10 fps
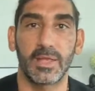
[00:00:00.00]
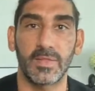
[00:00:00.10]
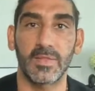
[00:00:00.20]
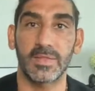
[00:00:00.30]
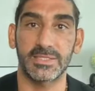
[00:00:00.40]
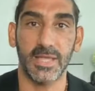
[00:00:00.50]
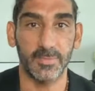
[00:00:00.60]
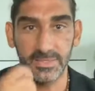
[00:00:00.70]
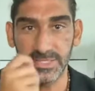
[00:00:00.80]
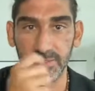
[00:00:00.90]
And then they
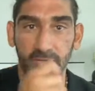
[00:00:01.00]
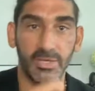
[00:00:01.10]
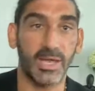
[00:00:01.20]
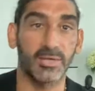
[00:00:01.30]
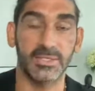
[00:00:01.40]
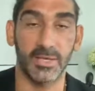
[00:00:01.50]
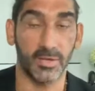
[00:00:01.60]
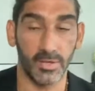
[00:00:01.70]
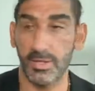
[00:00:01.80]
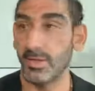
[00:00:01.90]
stop, they take the hook out and say,
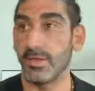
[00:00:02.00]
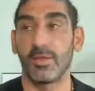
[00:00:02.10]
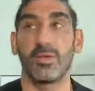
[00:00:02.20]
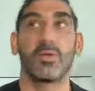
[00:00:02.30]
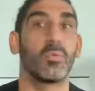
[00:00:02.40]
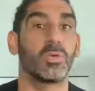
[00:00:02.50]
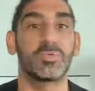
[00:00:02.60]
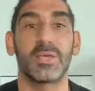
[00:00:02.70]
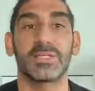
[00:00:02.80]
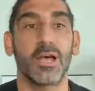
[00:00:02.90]
oh,
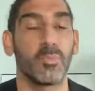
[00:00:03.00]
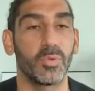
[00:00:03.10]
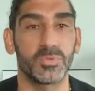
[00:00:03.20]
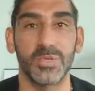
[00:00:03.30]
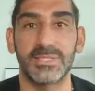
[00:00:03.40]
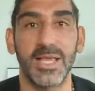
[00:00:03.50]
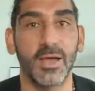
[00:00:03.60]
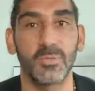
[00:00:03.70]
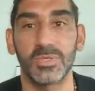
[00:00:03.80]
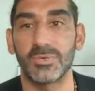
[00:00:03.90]
which way's up, which way's
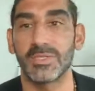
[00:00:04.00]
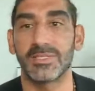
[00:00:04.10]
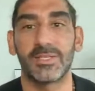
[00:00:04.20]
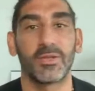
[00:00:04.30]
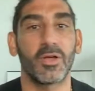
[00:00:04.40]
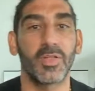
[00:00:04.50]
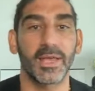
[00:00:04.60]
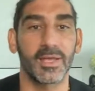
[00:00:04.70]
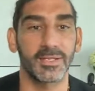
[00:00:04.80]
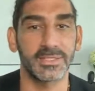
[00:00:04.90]
down, which way's, all
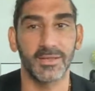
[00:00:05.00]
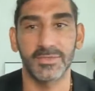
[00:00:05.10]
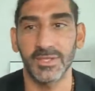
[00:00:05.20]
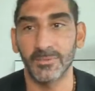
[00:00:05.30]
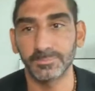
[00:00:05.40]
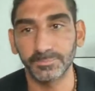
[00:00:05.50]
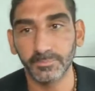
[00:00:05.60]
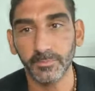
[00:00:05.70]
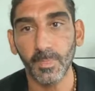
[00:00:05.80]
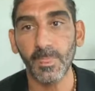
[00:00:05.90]
that kind of stuff. So
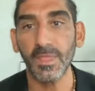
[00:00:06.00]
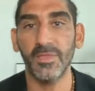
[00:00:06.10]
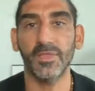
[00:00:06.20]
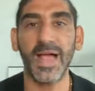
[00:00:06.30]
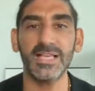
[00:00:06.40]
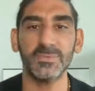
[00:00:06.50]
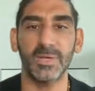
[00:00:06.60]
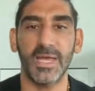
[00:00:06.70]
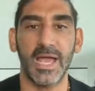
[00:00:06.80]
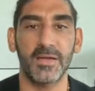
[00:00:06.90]
the last
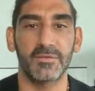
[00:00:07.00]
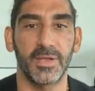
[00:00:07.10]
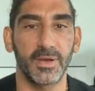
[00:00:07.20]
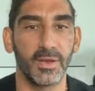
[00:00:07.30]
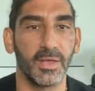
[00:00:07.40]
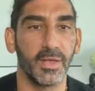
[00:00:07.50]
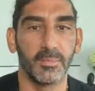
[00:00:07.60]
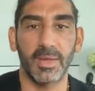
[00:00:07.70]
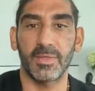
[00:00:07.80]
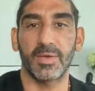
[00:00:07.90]
one I have here,
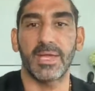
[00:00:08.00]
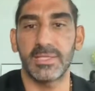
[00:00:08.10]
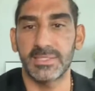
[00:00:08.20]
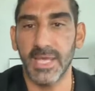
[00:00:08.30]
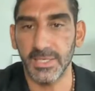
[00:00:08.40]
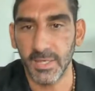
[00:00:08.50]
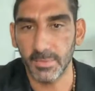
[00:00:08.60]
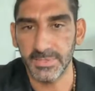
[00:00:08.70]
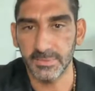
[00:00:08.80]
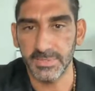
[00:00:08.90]
by the way, any side
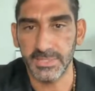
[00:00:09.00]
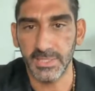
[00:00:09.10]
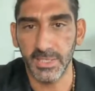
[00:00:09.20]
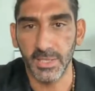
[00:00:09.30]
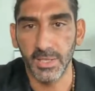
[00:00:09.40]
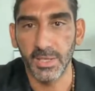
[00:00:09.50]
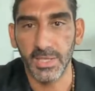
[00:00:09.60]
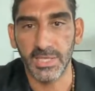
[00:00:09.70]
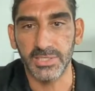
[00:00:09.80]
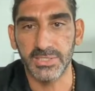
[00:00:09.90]
comments, let me see.
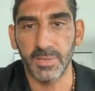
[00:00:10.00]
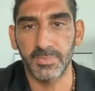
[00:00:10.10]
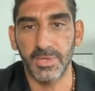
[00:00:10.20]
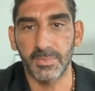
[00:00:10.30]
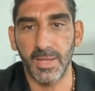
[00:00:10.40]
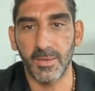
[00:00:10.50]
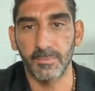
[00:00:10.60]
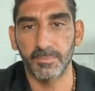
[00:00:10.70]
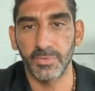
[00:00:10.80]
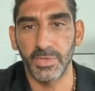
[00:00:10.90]
Yeah, just something
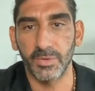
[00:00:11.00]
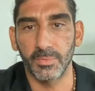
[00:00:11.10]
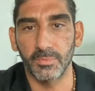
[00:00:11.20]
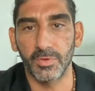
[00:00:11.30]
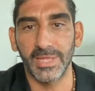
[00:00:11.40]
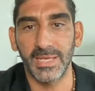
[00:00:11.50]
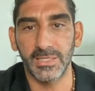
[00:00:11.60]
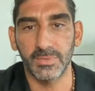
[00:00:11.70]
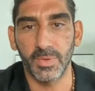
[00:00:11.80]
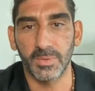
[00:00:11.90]
about,
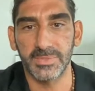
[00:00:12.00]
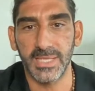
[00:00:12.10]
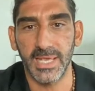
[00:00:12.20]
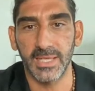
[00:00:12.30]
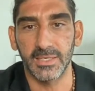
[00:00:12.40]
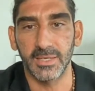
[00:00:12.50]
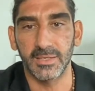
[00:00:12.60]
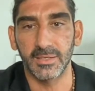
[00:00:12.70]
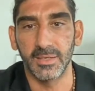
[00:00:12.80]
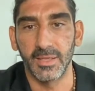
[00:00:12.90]
relating to what I'm saying
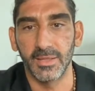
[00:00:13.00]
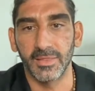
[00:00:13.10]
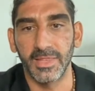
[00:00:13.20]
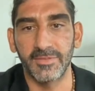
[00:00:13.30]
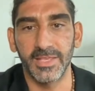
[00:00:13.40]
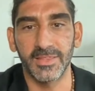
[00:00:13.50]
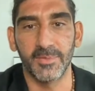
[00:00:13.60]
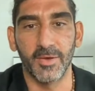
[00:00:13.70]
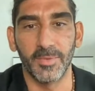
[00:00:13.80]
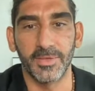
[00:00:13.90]
and living in the
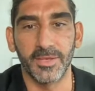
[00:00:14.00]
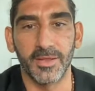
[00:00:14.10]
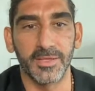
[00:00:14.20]
moment.